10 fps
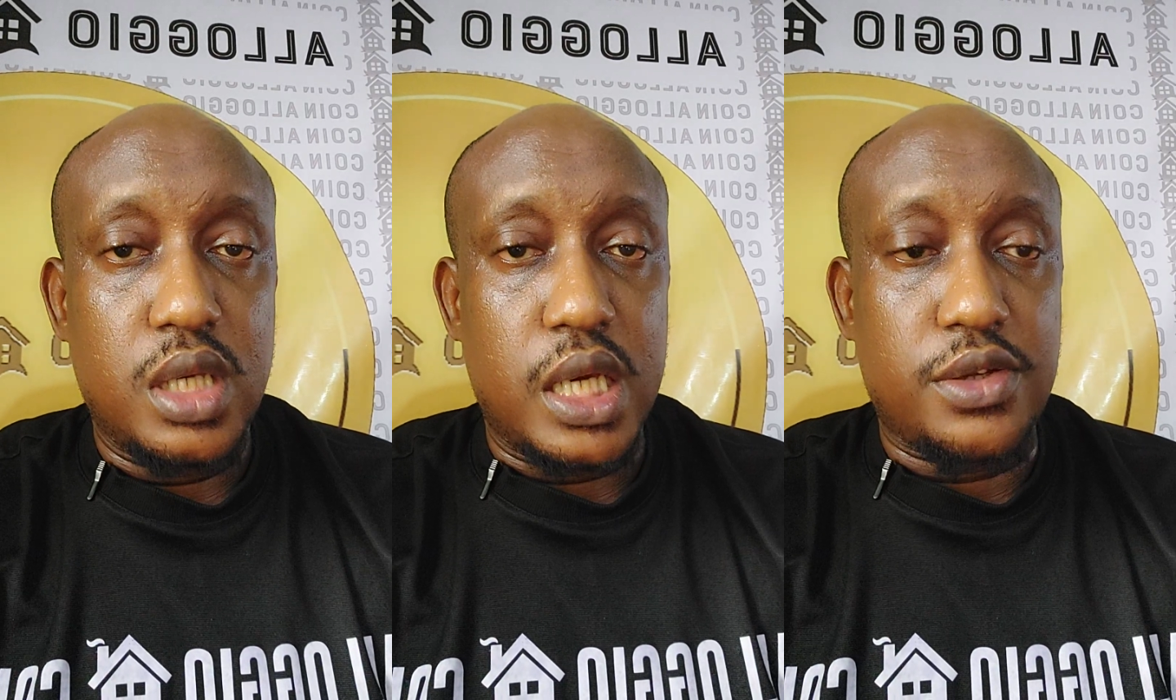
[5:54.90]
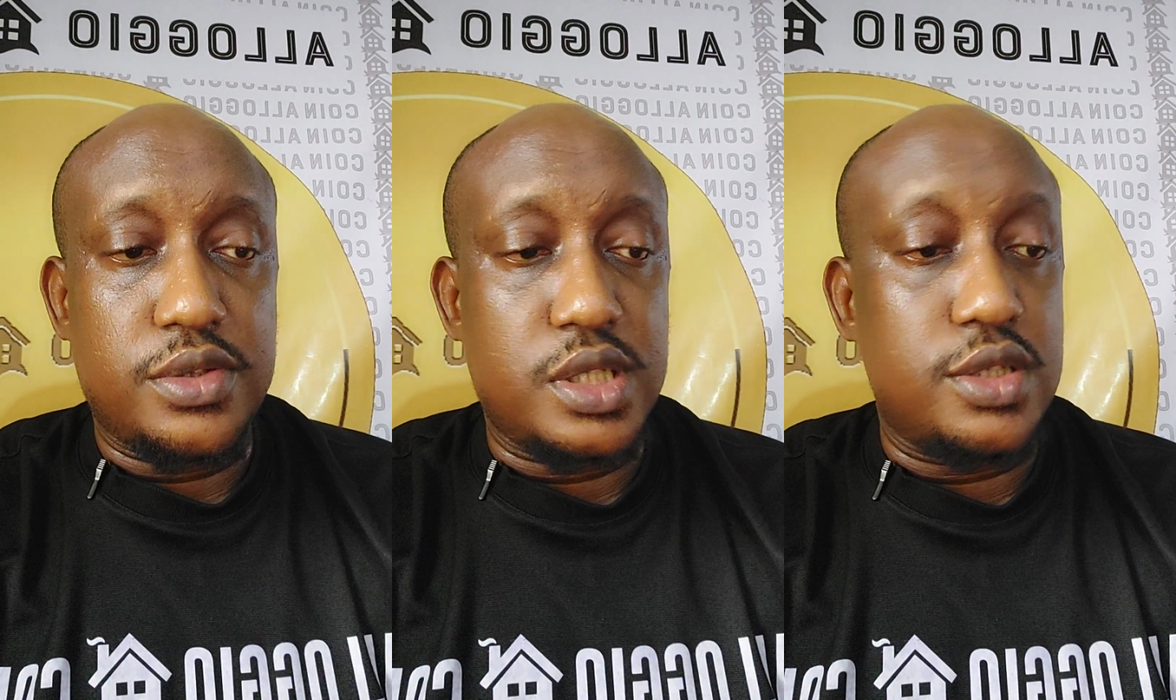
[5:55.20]
Are you
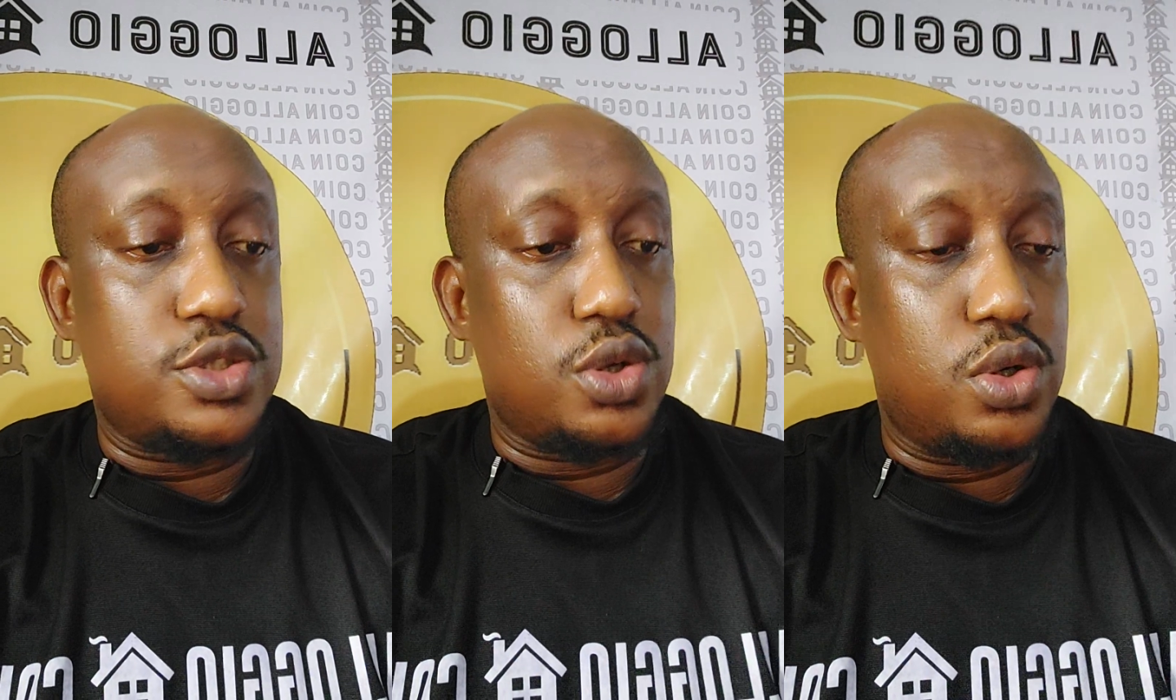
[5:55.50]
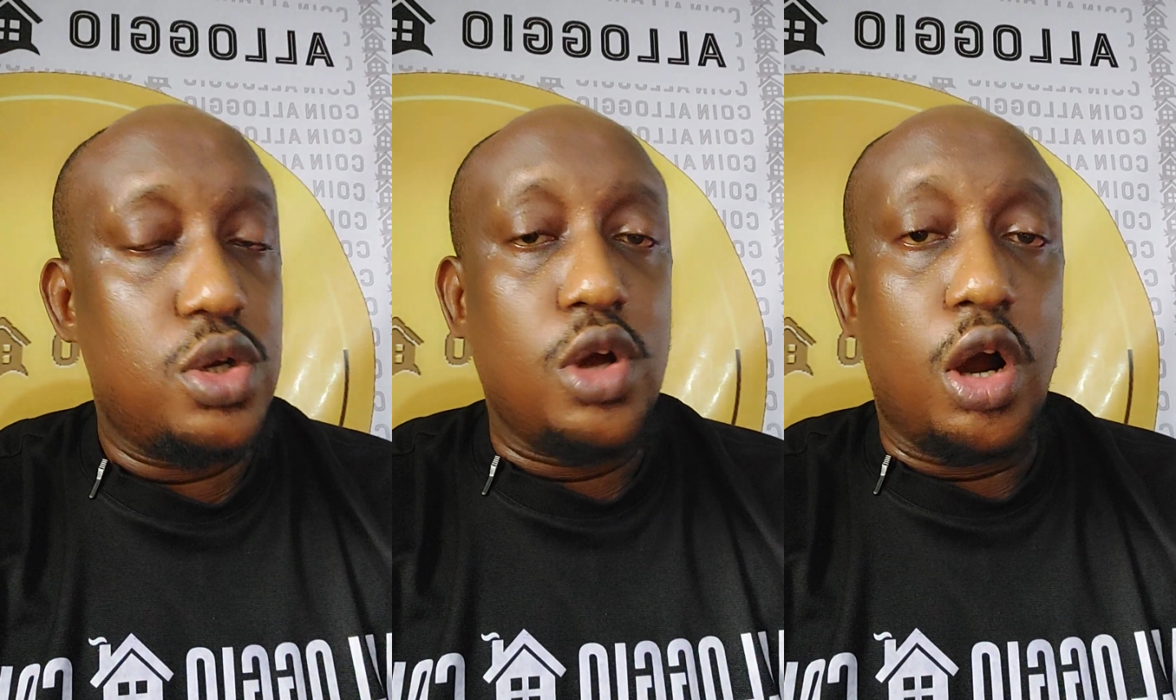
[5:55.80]
gonna say?
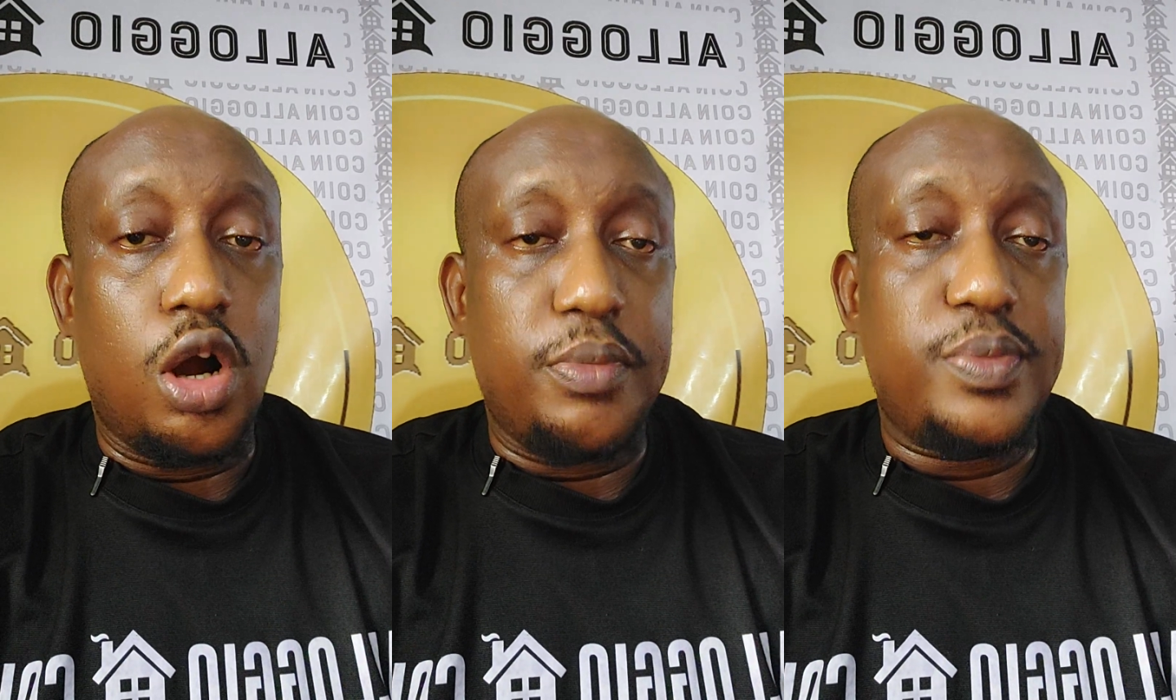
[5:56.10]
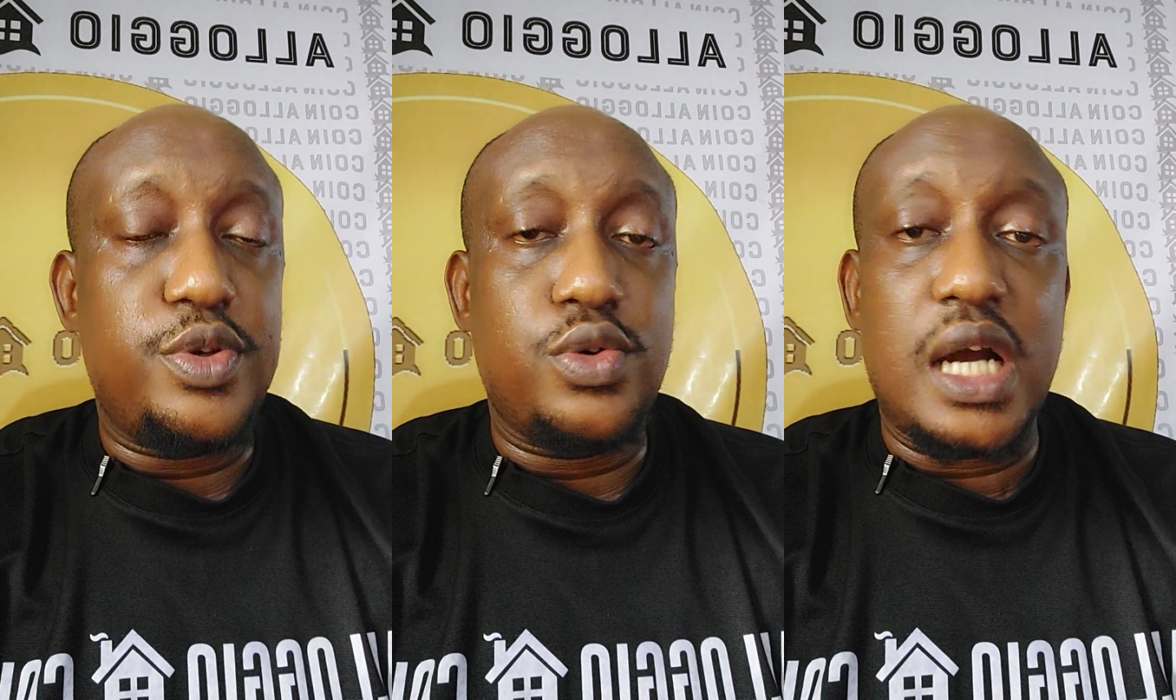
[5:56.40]
So, or
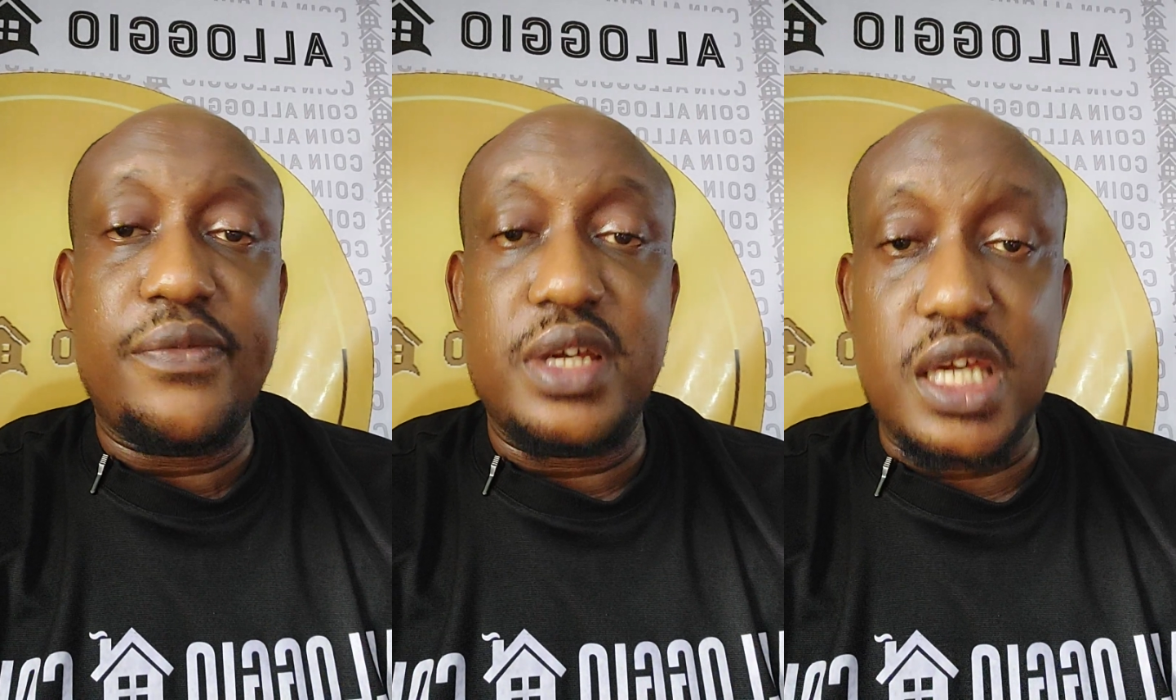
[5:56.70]
maybe you have a